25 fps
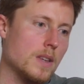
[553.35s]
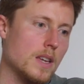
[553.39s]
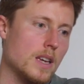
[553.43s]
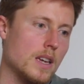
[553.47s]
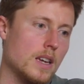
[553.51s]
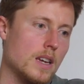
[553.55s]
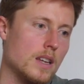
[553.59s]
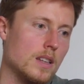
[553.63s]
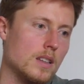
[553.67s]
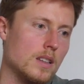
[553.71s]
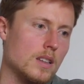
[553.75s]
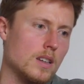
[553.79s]

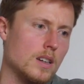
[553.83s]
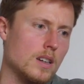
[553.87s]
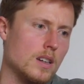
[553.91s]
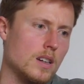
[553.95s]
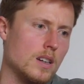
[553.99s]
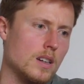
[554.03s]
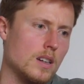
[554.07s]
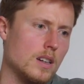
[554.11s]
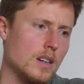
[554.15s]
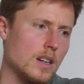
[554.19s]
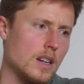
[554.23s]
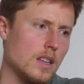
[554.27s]
and
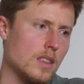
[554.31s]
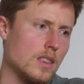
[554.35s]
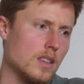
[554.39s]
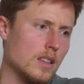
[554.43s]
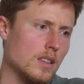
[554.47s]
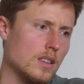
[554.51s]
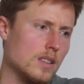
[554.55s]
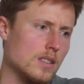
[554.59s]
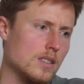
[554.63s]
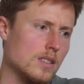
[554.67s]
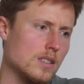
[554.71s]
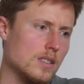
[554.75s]
I
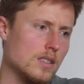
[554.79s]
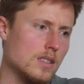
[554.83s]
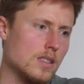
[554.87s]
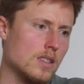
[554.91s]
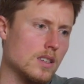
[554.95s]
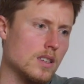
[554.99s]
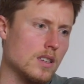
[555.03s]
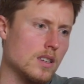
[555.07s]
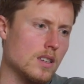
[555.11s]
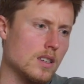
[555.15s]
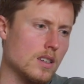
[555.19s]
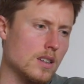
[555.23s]
think this is
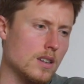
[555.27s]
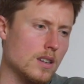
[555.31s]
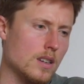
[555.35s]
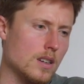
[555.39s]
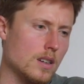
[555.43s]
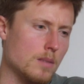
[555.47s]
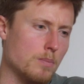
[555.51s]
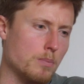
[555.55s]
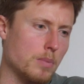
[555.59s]
the